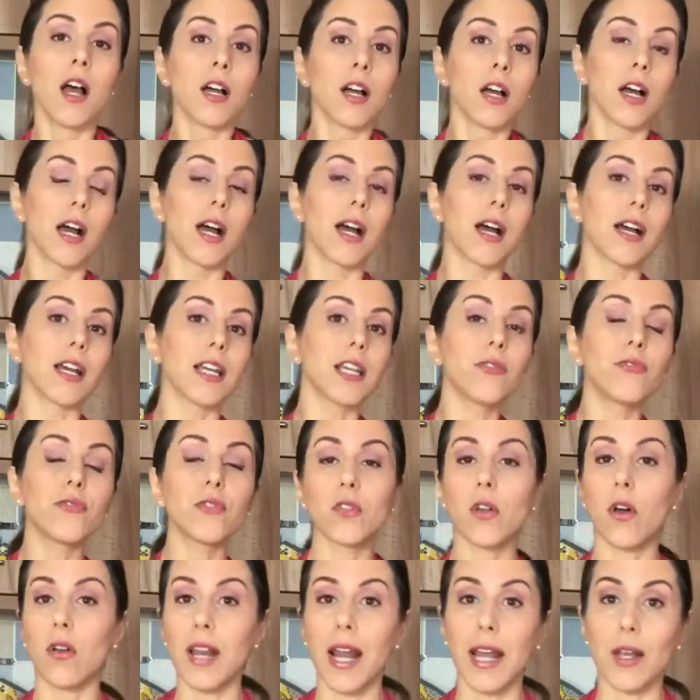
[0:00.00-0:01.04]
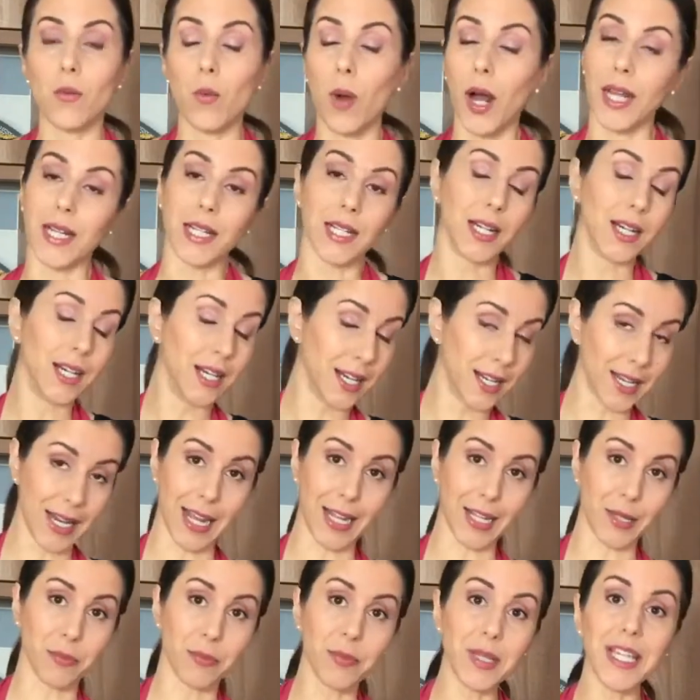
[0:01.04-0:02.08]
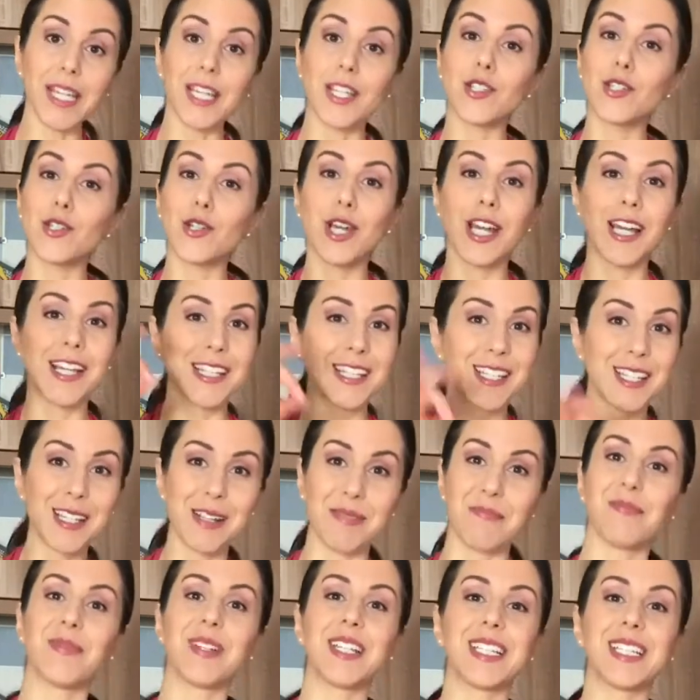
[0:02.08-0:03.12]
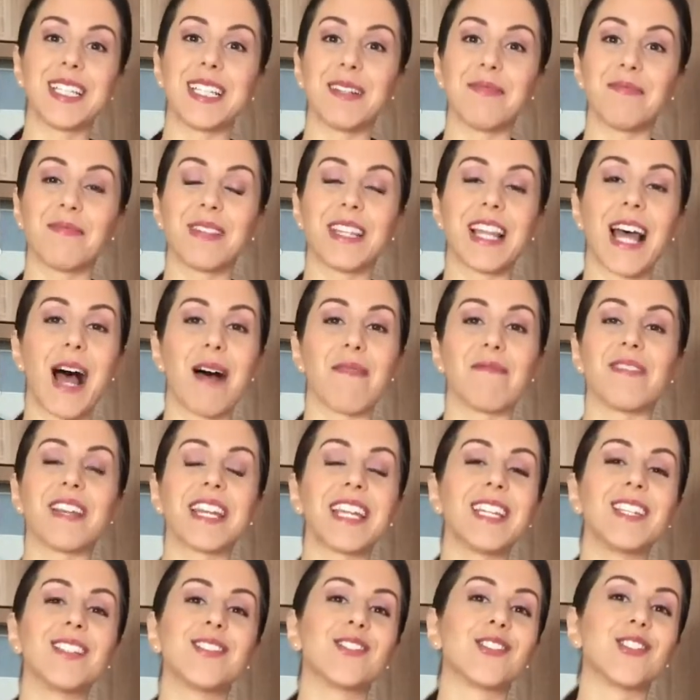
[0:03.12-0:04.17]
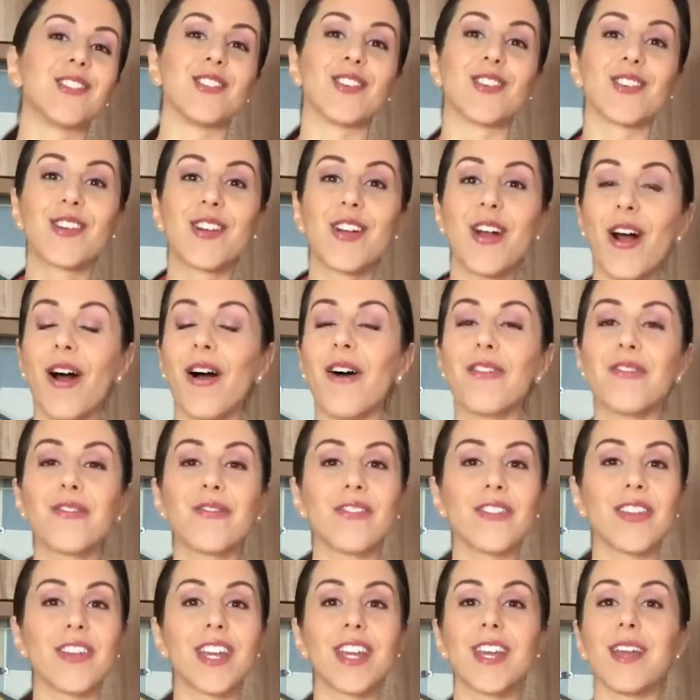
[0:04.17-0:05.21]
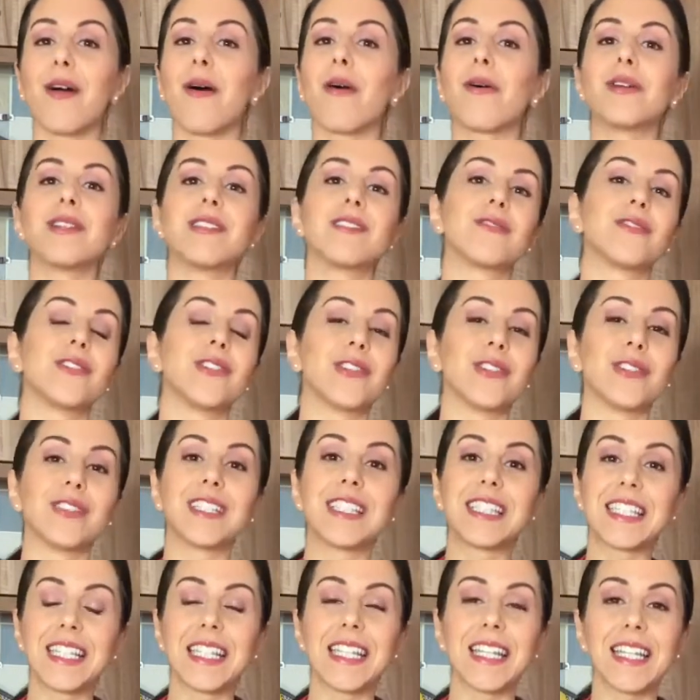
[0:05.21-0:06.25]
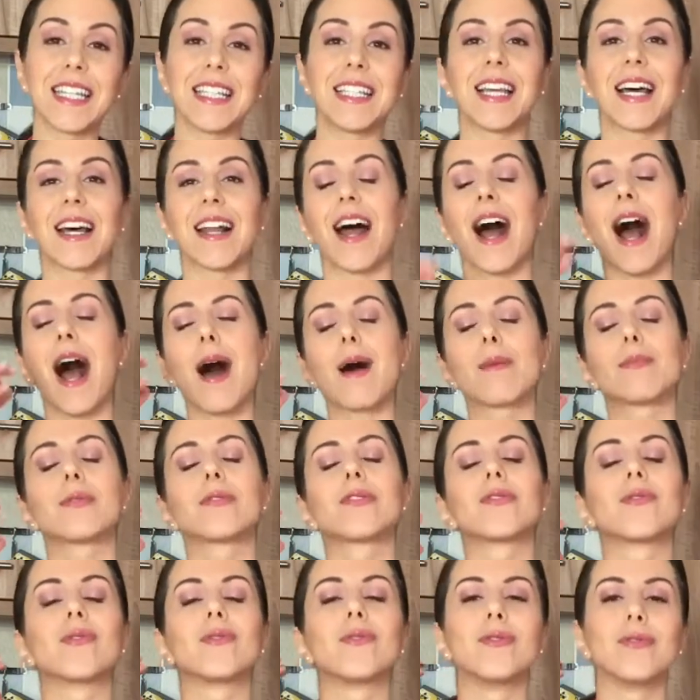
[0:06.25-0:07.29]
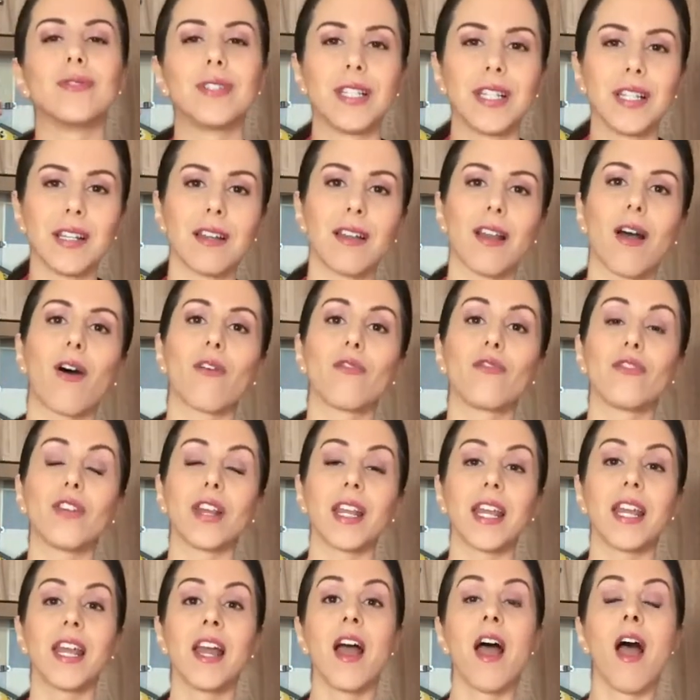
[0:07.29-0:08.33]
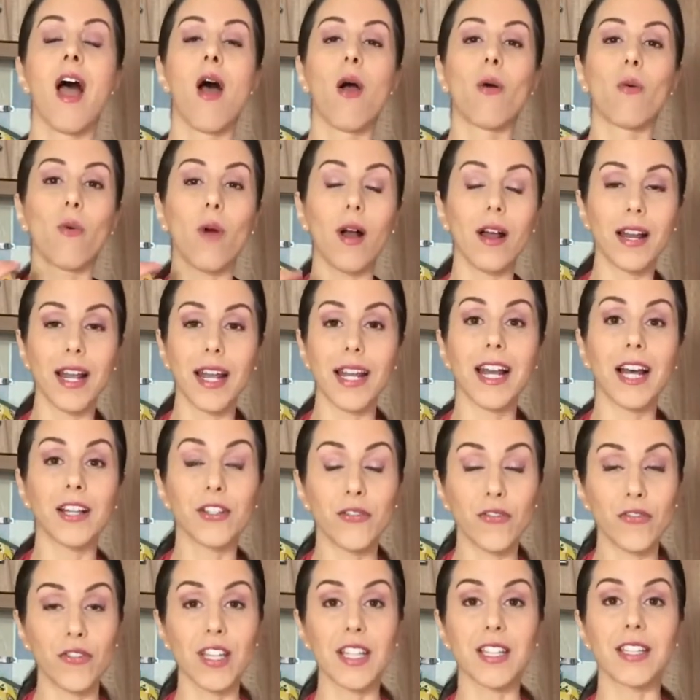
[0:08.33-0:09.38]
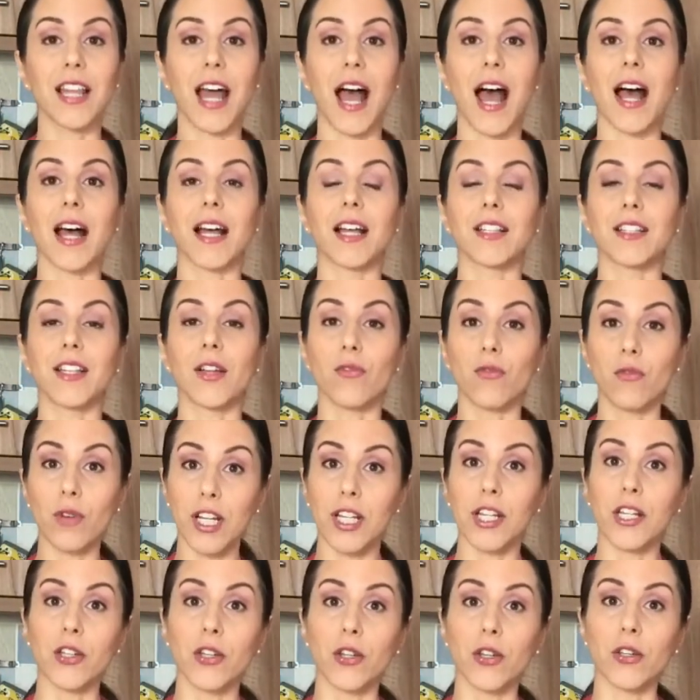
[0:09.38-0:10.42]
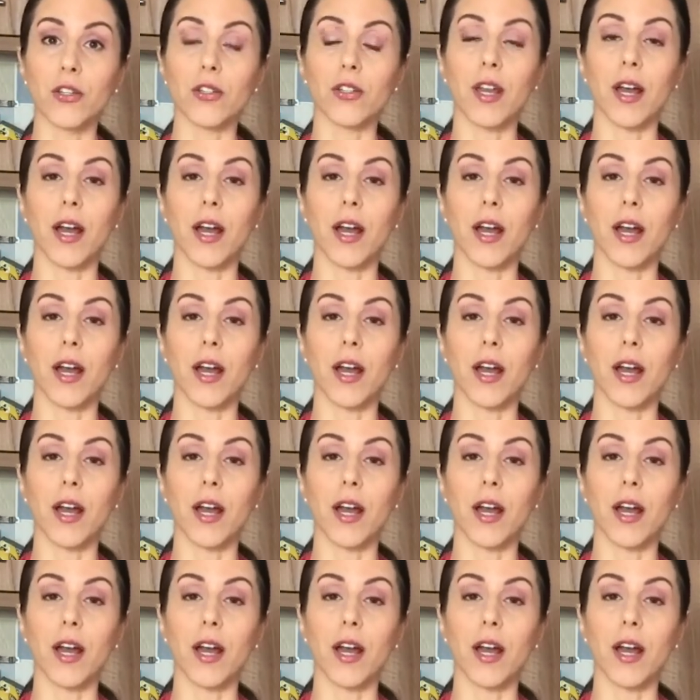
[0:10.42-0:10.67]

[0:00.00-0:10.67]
If you don't like wine like me, you can simply dip them into your coffee or into your tea. They're absolutely lovely. Another thing that they're really good